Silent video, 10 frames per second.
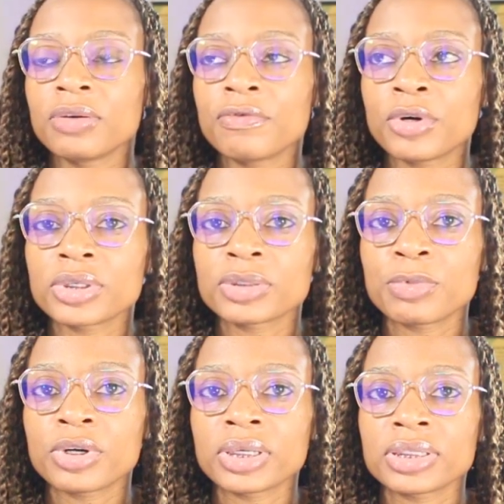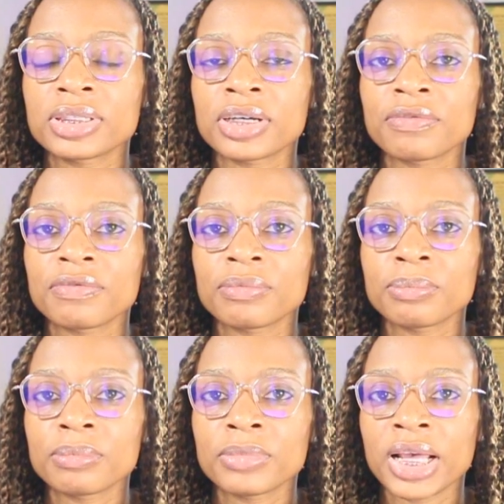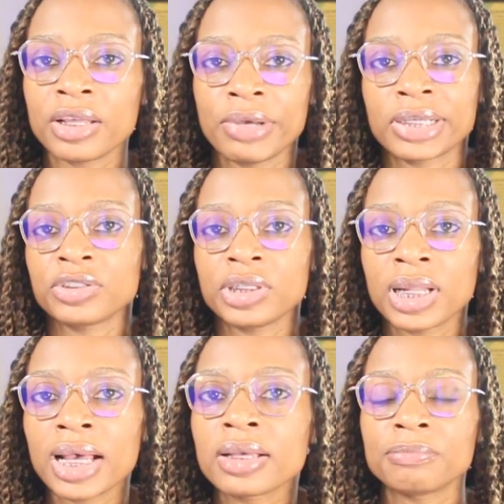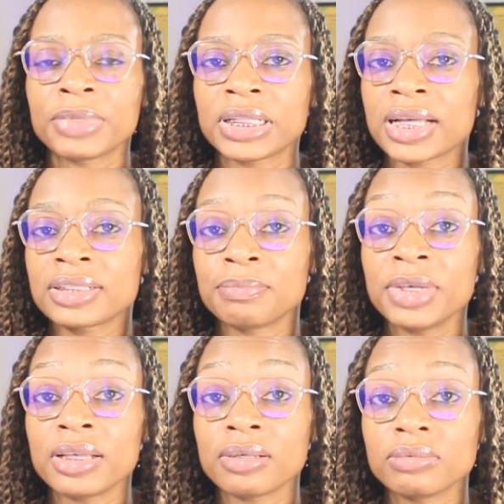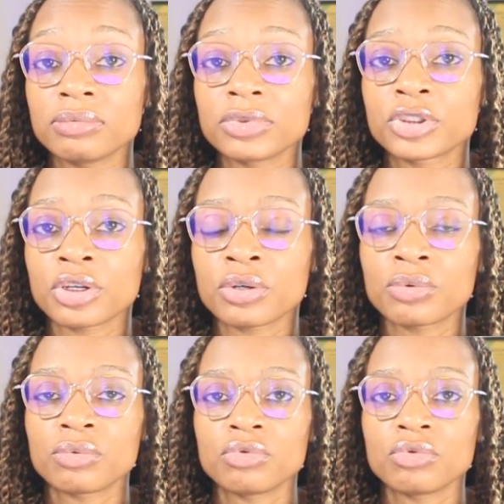focus more on stuff that you actually like. But that's me, so